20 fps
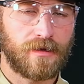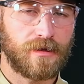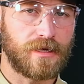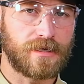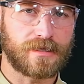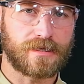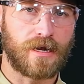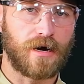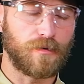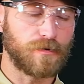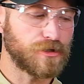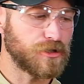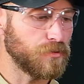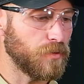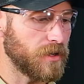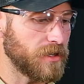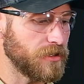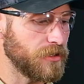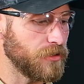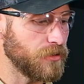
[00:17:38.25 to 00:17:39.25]
That's not what you
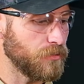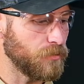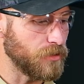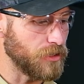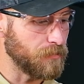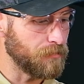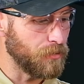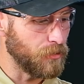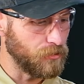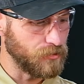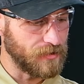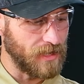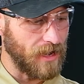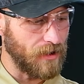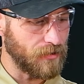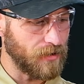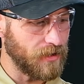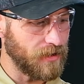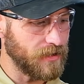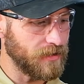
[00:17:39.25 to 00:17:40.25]
want to do. When you pull
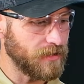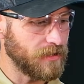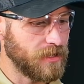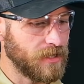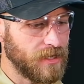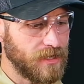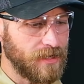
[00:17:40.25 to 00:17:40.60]
down on it,